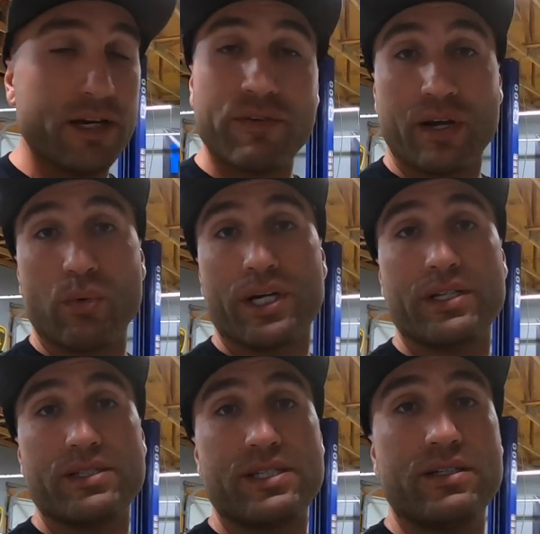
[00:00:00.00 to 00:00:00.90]
If I can work
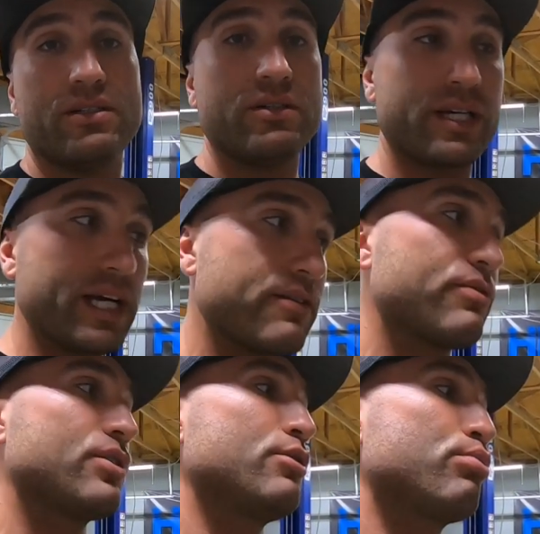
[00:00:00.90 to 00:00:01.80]
out a deal, get it
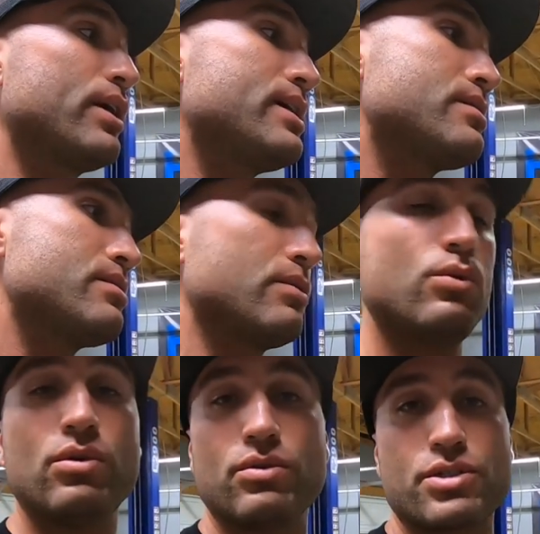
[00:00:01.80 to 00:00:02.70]
for a good price,
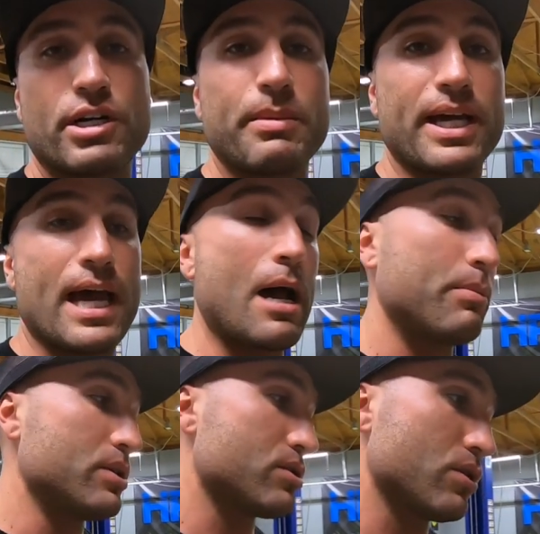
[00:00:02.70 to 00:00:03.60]
we'll try to make it happen.